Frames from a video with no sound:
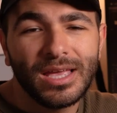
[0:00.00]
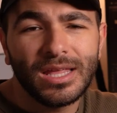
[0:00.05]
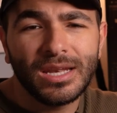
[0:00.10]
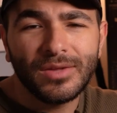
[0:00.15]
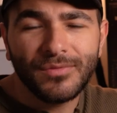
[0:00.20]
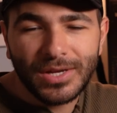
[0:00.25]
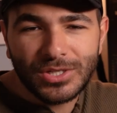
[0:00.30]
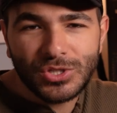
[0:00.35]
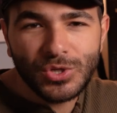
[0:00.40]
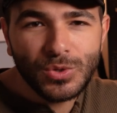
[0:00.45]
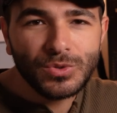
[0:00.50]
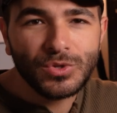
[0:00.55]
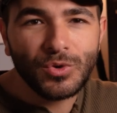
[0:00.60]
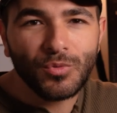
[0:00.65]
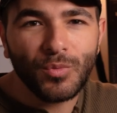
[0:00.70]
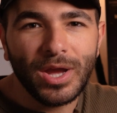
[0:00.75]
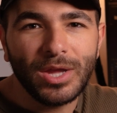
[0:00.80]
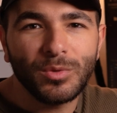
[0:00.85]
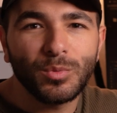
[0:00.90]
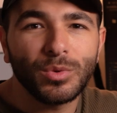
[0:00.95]
And if I choose a
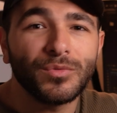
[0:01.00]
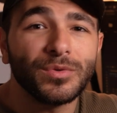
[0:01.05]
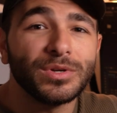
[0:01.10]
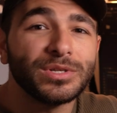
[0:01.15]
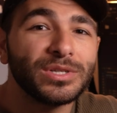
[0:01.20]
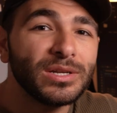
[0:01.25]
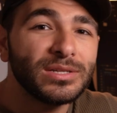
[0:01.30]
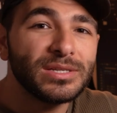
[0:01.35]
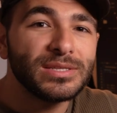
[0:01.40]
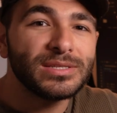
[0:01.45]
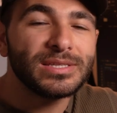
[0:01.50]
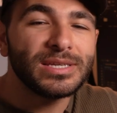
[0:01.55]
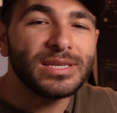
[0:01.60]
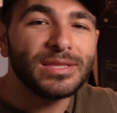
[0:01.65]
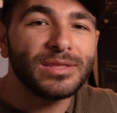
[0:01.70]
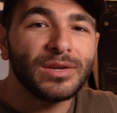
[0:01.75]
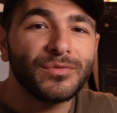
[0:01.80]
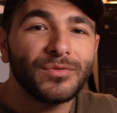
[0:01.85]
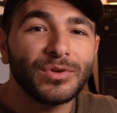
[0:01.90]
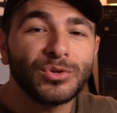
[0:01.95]
RAID with redundancy,
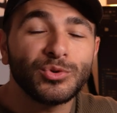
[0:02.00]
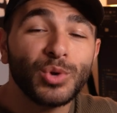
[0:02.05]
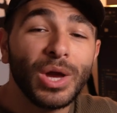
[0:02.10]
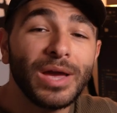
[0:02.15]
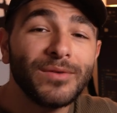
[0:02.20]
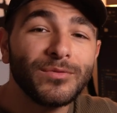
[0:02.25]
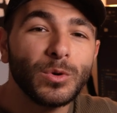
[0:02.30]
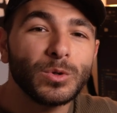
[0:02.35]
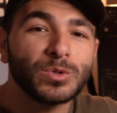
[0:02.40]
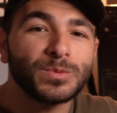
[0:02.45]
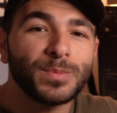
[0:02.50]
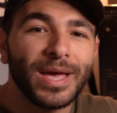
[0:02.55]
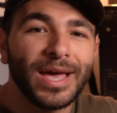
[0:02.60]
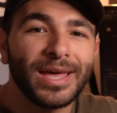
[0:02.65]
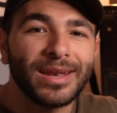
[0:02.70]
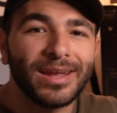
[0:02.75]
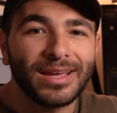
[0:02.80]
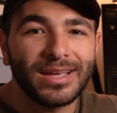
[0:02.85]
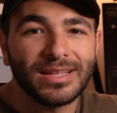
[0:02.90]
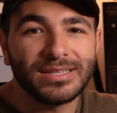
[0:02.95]
then if a drive goes
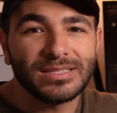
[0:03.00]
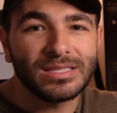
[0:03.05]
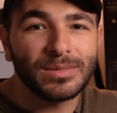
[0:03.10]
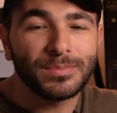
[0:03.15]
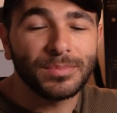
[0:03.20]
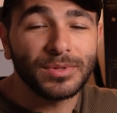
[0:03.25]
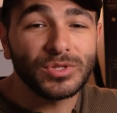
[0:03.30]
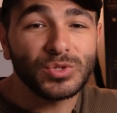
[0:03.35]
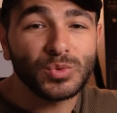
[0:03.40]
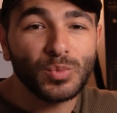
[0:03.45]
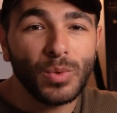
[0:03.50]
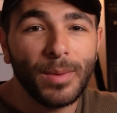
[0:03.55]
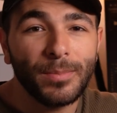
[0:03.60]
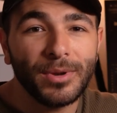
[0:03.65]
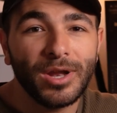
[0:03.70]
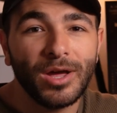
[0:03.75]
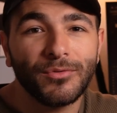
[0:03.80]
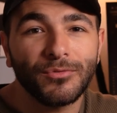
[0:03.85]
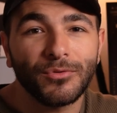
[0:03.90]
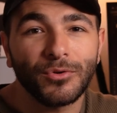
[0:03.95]
bad, I can simply swap
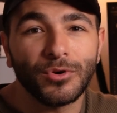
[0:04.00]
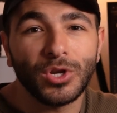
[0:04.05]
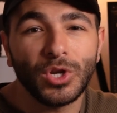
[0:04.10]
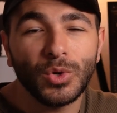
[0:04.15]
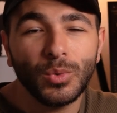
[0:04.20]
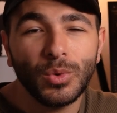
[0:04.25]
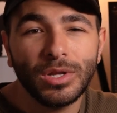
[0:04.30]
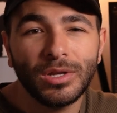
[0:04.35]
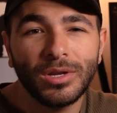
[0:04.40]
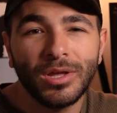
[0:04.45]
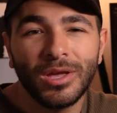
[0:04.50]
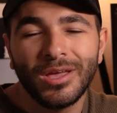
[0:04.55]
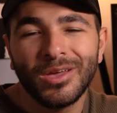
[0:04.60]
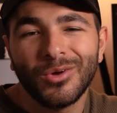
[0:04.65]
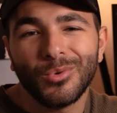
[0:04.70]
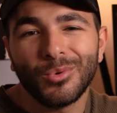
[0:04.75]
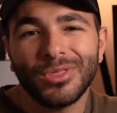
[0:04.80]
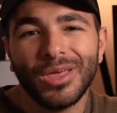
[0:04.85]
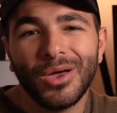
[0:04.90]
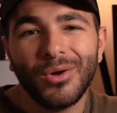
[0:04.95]
it out for a new one
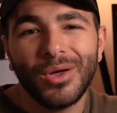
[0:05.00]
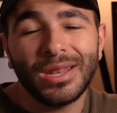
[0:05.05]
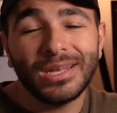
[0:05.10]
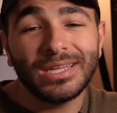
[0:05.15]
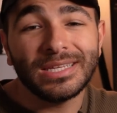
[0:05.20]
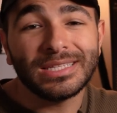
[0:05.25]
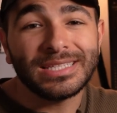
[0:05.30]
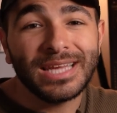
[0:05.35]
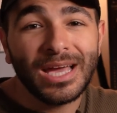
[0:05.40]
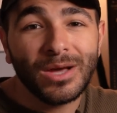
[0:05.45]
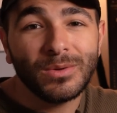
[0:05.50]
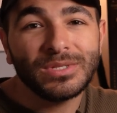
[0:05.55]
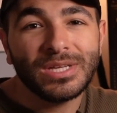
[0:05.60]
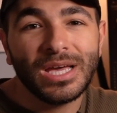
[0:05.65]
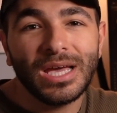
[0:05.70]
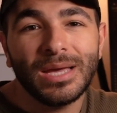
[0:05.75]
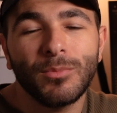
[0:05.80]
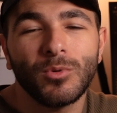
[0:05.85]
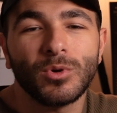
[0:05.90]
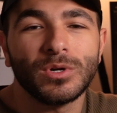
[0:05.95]
without any
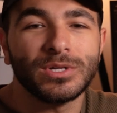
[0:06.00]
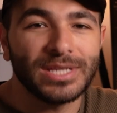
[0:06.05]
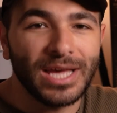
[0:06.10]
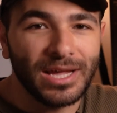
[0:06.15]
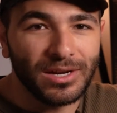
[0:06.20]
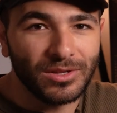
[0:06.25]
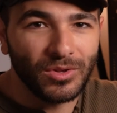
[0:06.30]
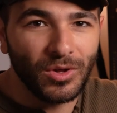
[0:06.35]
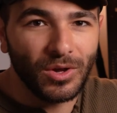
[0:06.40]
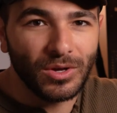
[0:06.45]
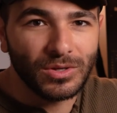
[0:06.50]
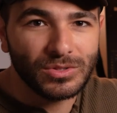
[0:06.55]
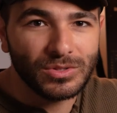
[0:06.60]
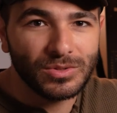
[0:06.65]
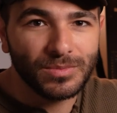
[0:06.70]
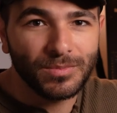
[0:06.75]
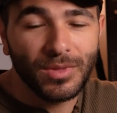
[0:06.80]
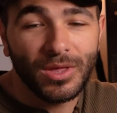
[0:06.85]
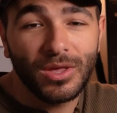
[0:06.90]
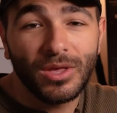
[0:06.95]
downtime or data loss.
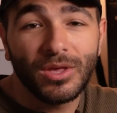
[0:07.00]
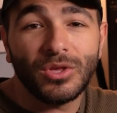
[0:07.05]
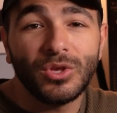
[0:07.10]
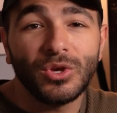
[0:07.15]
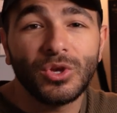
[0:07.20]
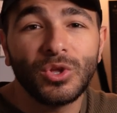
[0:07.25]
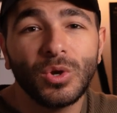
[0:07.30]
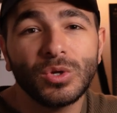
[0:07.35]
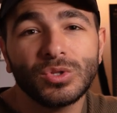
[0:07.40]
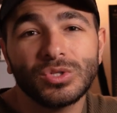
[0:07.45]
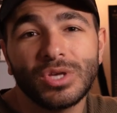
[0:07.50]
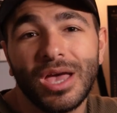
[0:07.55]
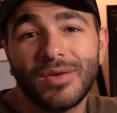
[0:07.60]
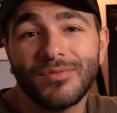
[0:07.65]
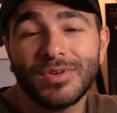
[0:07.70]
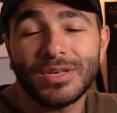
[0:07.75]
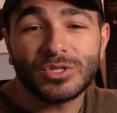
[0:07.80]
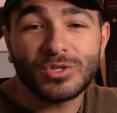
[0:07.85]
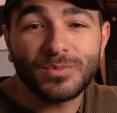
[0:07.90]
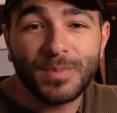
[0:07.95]
You can also
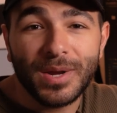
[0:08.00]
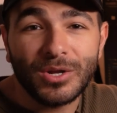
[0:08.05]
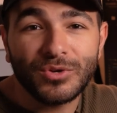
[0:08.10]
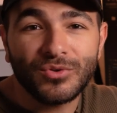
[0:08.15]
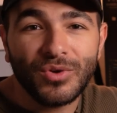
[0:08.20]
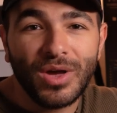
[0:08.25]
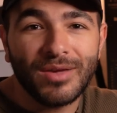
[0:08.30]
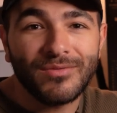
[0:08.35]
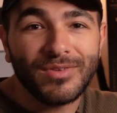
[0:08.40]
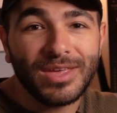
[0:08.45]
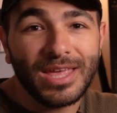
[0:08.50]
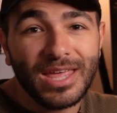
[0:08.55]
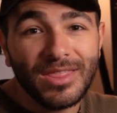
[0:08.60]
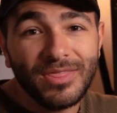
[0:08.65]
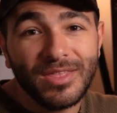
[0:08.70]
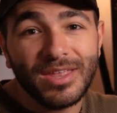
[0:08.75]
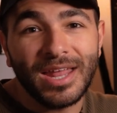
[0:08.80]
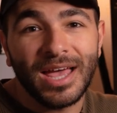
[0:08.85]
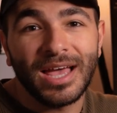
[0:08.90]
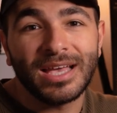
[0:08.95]
have a spare drive in
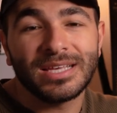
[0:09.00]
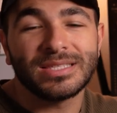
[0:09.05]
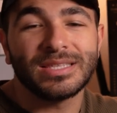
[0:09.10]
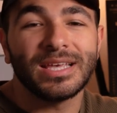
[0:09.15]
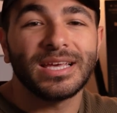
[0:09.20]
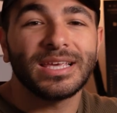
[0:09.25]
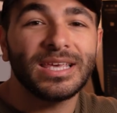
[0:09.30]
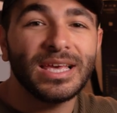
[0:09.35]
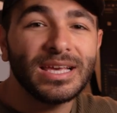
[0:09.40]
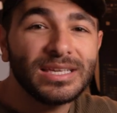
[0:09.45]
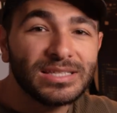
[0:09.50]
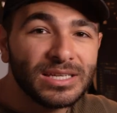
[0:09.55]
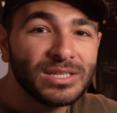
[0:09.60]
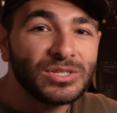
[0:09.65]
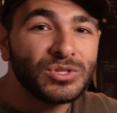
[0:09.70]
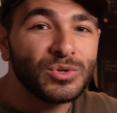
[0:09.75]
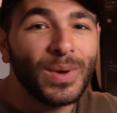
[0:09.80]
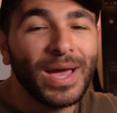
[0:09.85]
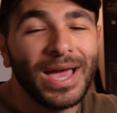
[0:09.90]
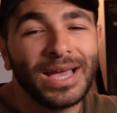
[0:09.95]
the NAS that kicks
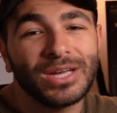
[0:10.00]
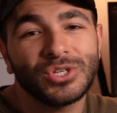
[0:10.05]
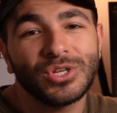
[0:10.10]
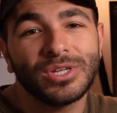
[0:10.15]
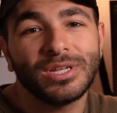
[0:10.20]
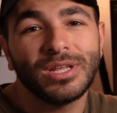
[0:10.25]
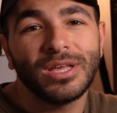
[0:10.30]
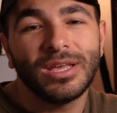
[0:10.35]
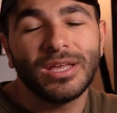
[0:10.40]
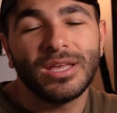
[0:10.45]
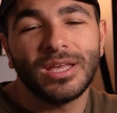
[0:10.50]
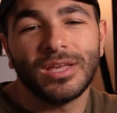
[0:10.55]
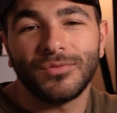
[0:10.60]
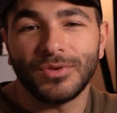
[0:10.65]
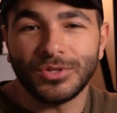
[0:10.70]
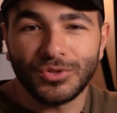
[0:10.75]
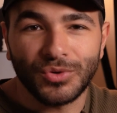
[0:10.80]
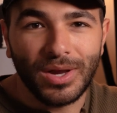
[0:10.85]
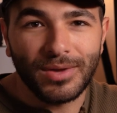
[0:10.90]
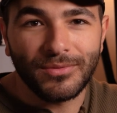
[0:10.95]
into action if
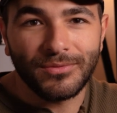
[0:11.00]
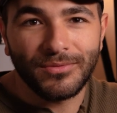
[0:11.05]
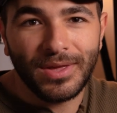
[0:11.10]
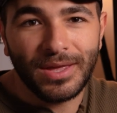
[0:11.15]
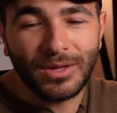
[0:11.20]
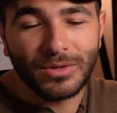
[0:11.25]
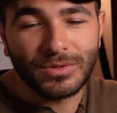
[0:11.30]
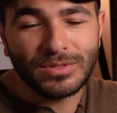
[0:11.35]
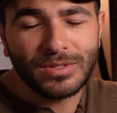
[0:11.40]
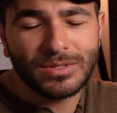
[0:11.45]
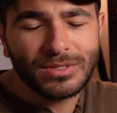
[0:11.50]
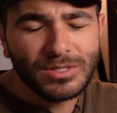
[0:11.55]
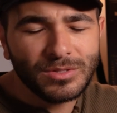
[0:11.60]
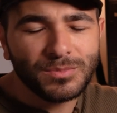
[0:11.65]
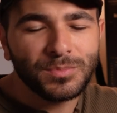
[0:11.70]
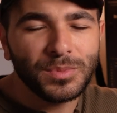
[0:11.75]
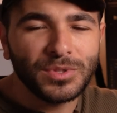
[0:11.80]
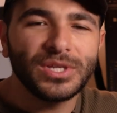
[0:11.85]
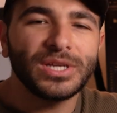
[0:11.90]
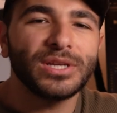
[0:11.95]
a drive fails. This is
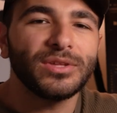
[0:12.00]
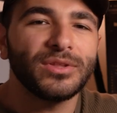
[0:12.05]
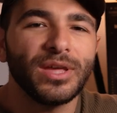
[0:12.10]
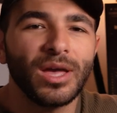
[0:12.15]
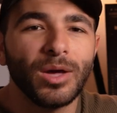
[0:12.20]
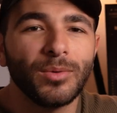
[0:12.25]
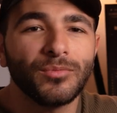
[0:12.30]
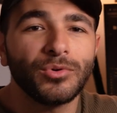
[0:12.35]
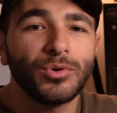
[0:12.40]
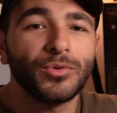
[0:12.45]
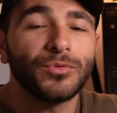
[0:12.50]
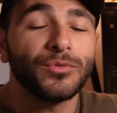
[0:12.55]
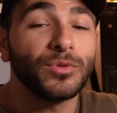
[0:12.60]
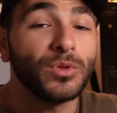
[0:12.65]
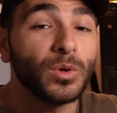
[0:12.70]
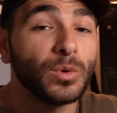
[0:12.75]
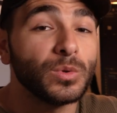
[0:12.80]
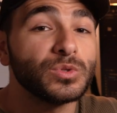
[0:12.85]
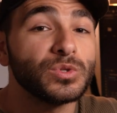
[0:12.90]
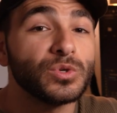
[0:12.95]
particularly helpful for
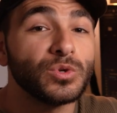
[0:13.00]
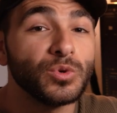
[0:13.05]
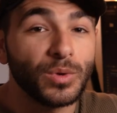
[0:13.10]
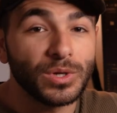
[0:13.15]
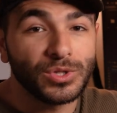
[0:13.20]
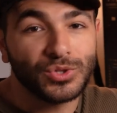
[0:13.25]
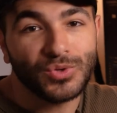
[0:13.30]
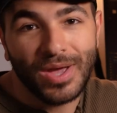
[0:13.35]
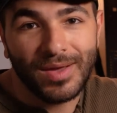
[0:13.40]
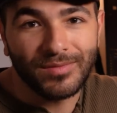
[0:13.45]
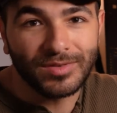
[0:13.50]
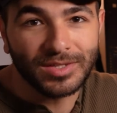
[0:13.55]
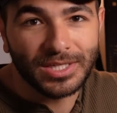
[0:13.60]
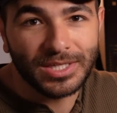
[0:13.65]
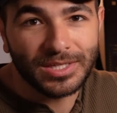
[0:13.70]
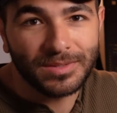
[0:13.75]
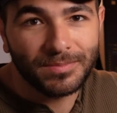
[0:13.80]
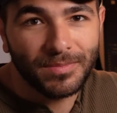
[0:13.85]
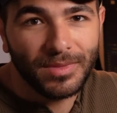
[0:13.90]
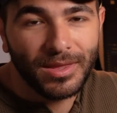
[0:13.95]
those who are
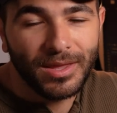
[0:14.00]
traveling.